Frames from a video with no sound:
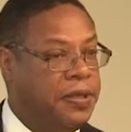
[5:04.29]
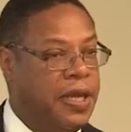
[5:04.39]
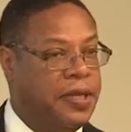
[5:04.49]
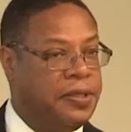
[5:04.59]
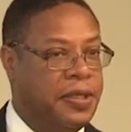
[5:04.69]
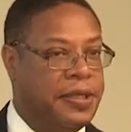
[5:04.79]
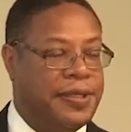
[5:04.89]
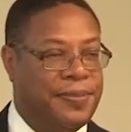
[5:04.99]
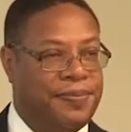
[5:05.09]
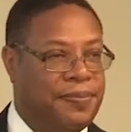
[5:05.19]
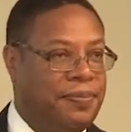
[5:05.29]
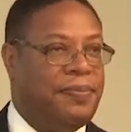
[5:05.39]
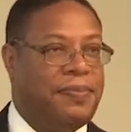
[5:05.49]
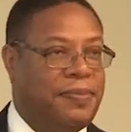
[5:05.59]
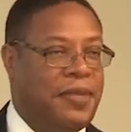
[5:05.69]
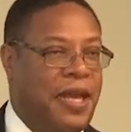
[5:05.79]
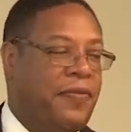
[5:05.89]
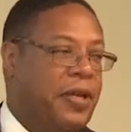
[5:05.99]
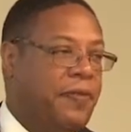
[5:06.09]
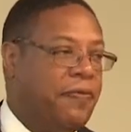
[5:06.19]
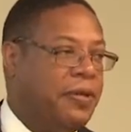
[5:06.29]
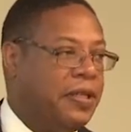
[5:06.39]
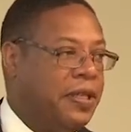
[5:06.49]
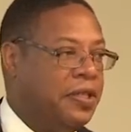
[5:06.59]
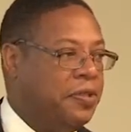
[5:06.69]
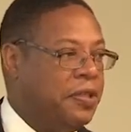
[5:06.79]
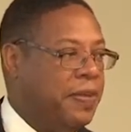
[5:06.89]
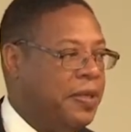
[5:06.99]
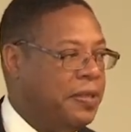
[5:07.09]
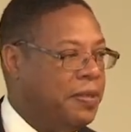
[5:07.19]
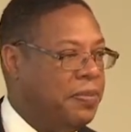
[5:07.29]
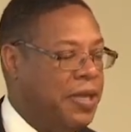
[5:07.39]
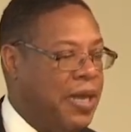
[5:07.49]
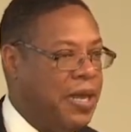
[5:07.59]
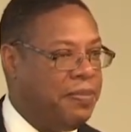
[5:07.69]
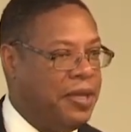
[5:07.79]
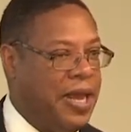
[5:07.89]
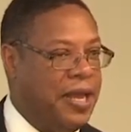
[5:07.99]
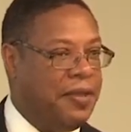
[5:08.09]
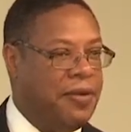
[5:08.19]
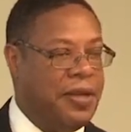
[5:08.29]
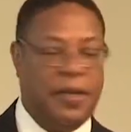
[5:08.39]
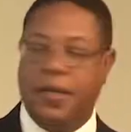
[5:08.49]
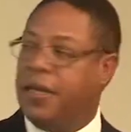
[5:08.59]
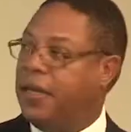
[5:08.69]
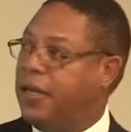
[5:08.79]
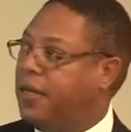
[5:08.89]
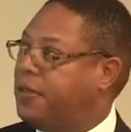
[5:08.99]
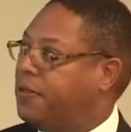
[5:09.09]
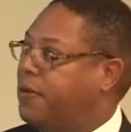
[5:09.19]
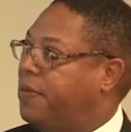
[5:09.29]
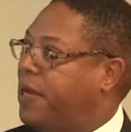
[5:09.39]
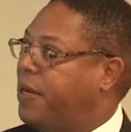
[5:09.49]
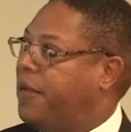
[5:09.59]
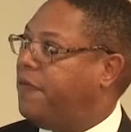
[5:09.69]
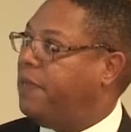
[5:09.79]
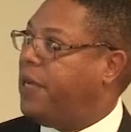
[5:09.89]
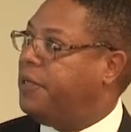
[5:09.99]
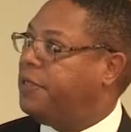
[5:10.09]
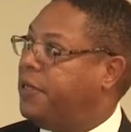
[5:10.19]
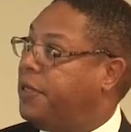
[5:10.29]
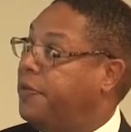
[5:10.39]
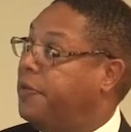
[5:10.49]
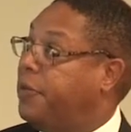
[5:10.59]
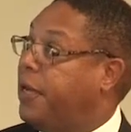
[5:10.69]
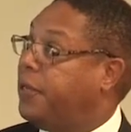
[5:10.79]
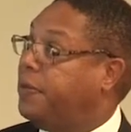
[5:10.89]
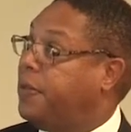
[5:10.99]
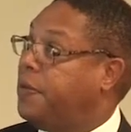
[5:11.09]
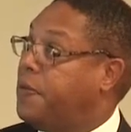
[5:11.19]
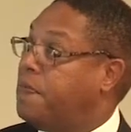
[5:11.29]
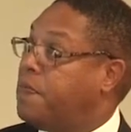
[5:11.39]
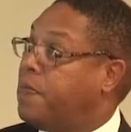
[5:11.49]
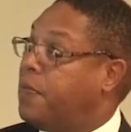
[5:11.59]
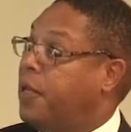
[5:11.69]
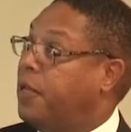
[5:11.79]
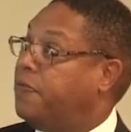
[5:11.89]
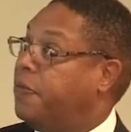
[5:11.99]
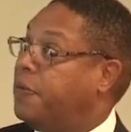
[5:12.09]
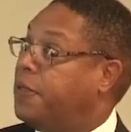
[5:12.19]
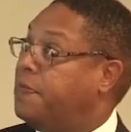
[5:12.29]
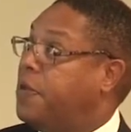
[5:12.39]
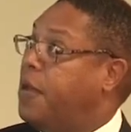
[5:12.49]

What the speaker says: you can't just have an inference unless you spend some time gathering a certain amount of information to give you that inference.